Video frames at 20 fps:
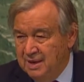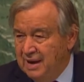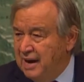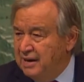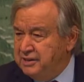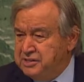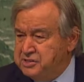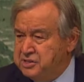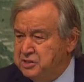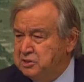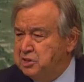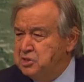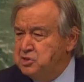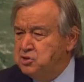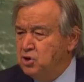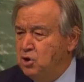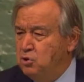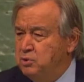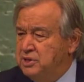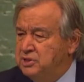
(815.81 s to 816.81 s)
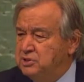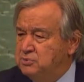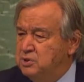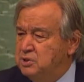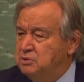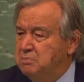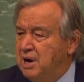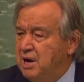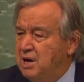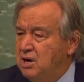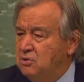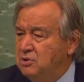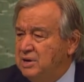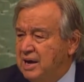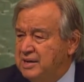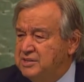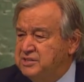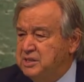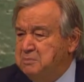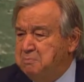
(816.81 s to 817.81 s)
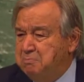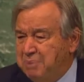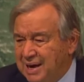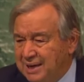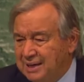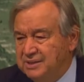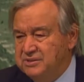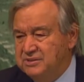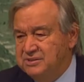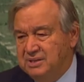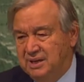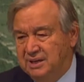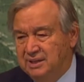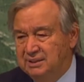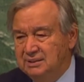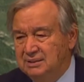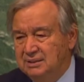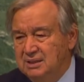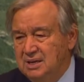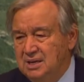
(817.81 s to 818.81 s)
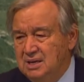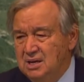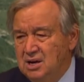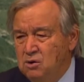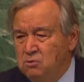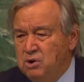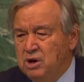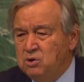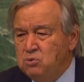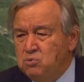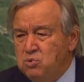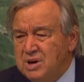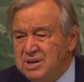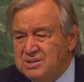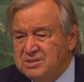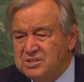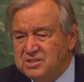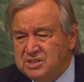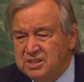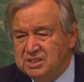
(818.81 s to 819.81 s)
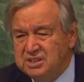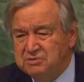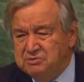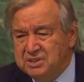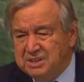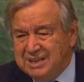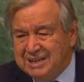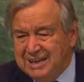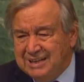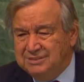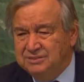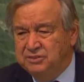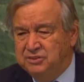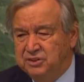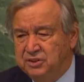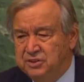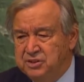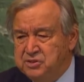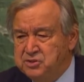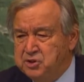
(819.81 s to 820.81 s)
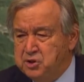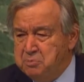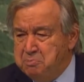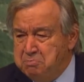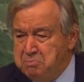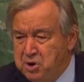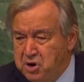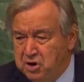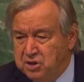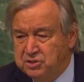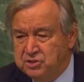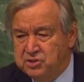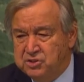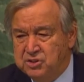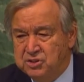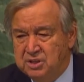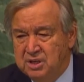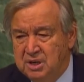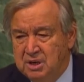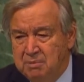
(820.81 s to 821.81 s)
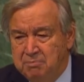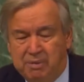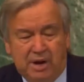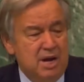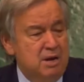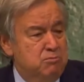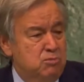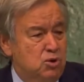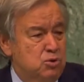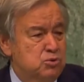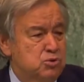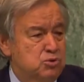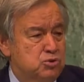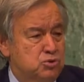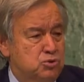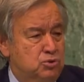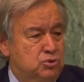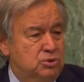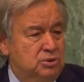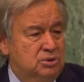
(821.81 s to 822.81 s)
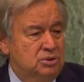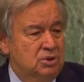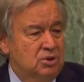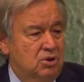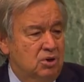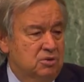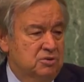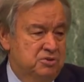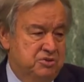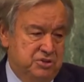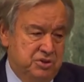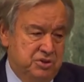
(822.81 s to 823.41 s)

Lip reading: I recently saw it with my own eyes in Pakistan, where 1/3 of the country is submerged by a monsoon on